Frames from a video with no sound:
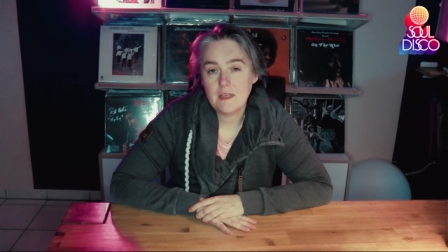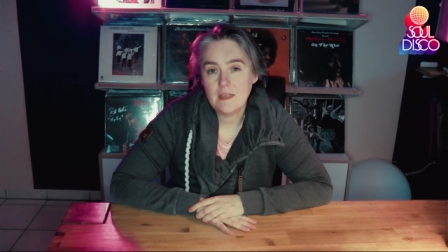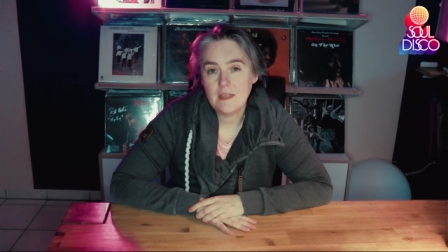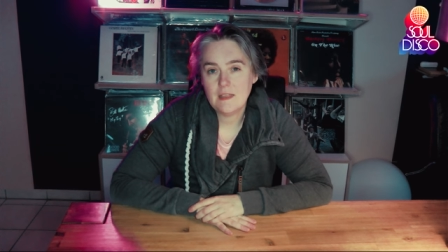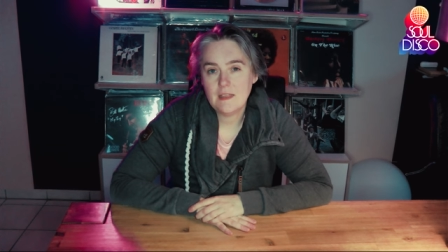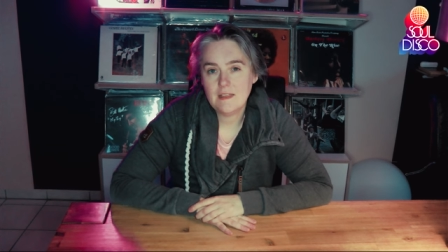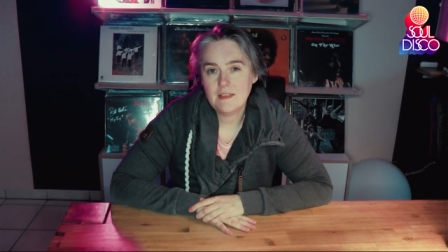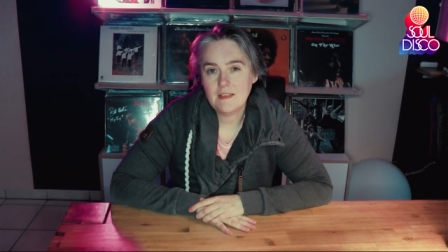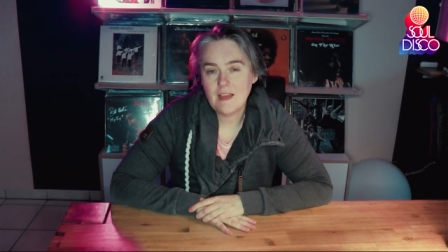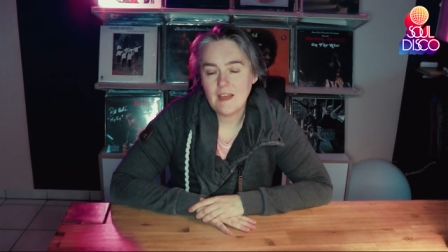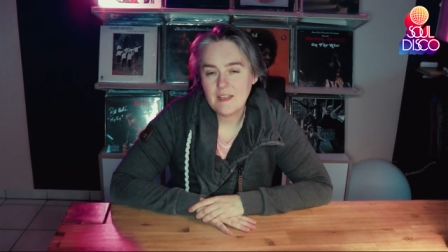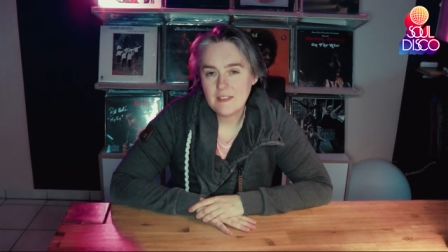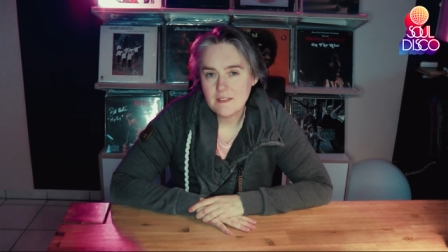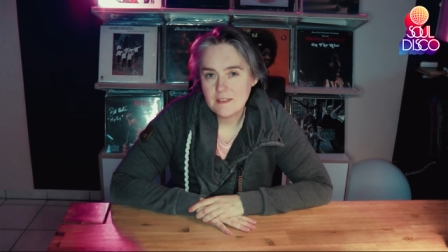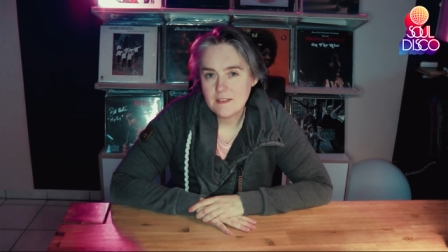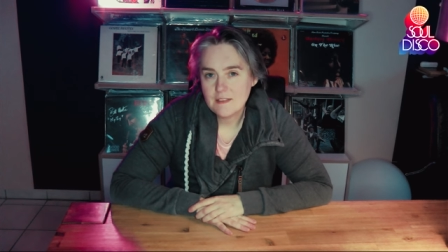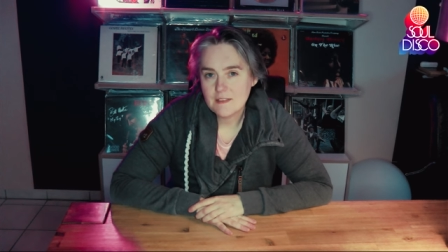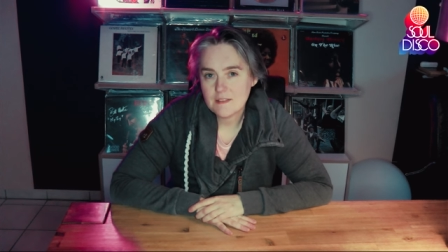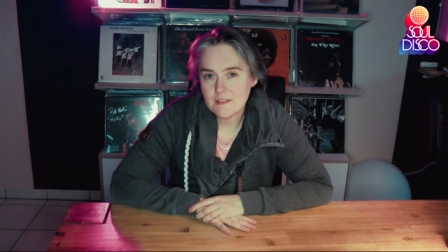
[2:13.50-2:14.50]
In
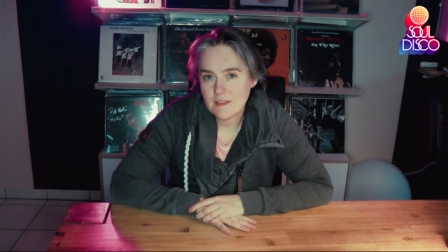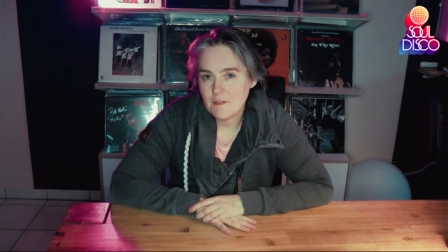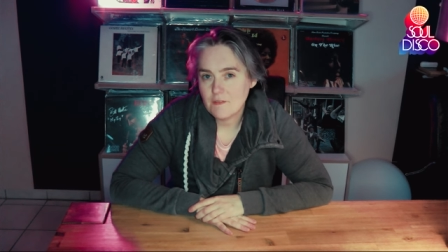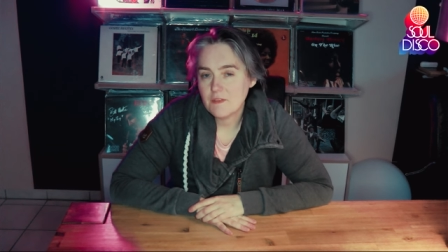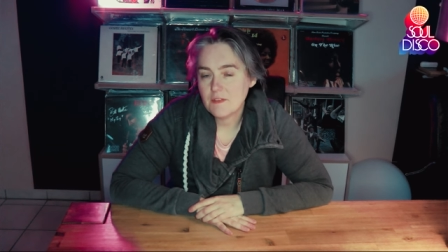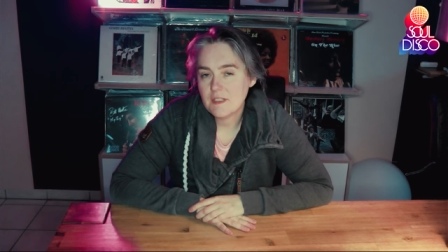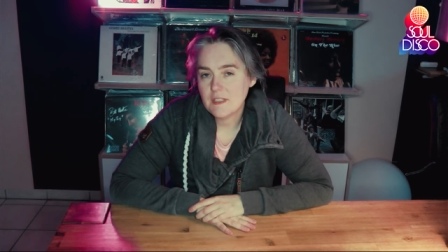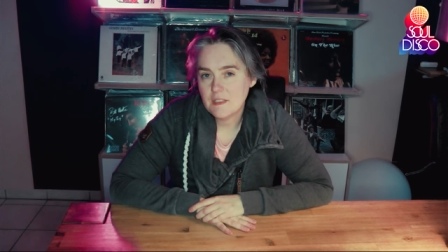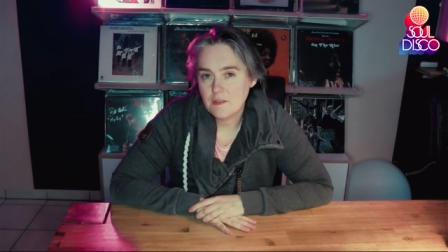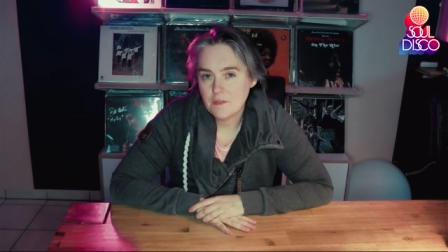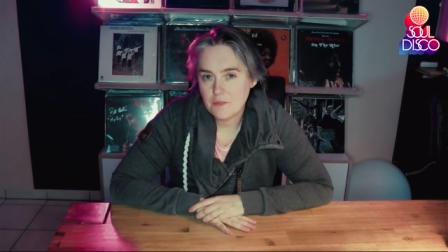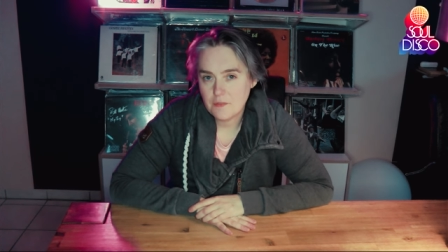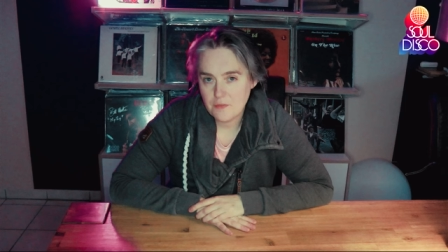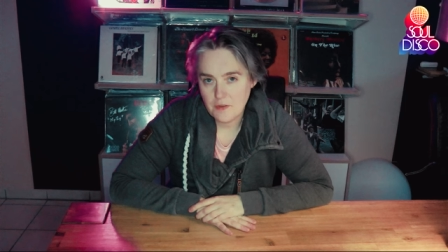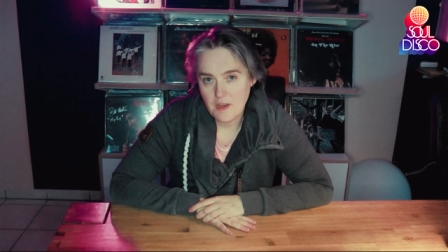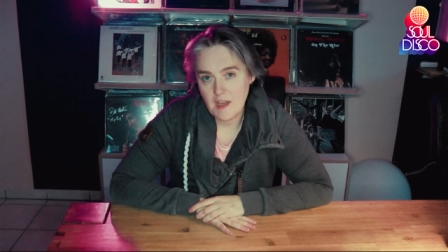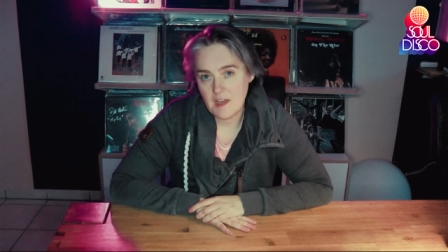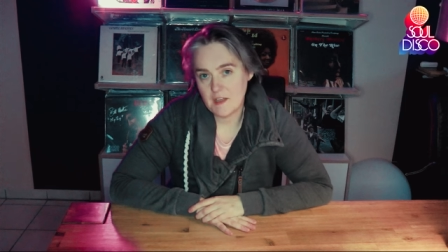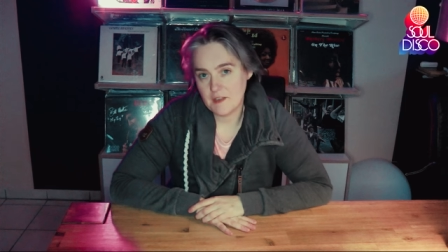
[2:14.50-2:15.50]
nineteen
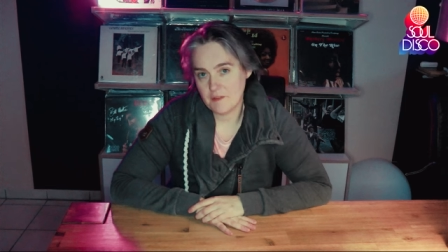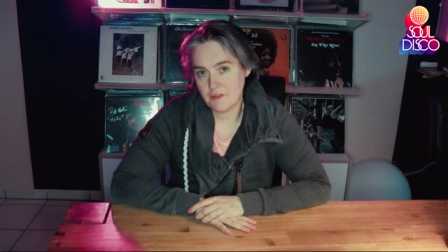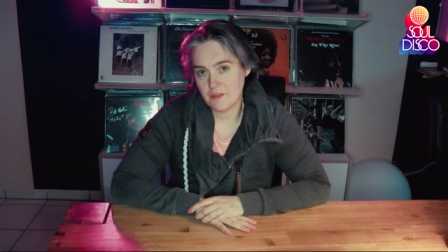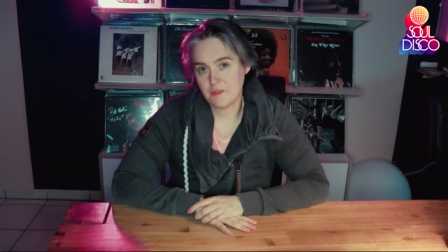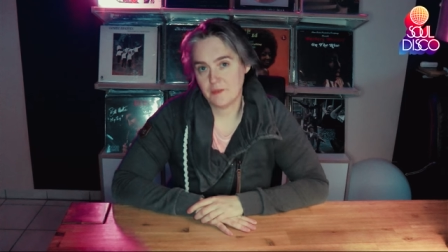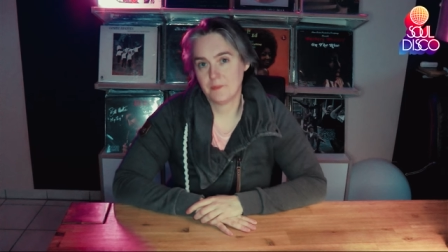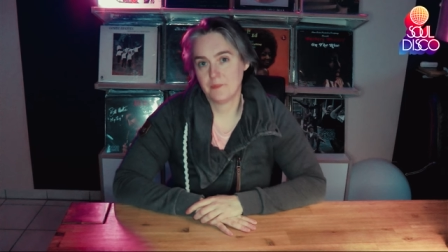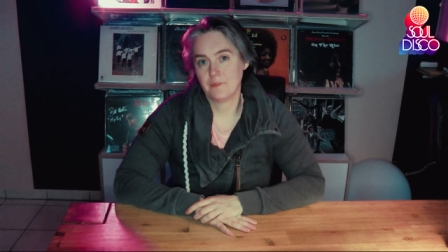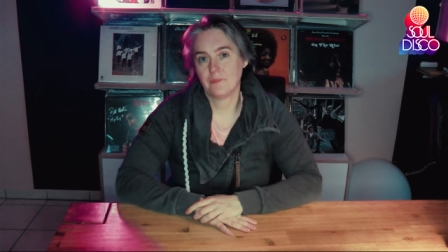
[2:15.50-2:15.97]
seventy-five,